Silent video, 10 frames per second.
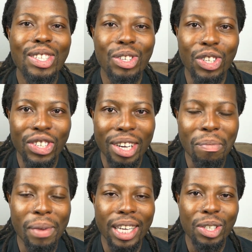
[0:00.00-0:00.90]
to shut
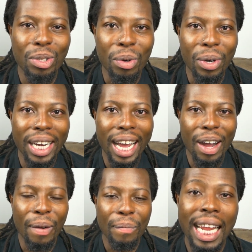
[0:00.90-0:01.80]
my store
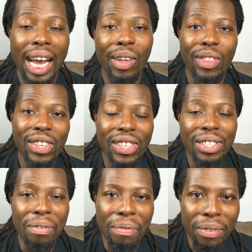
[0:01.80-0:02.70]
down. Now, this
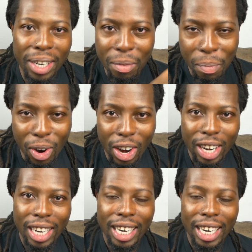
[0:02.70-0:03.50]
is the funny part.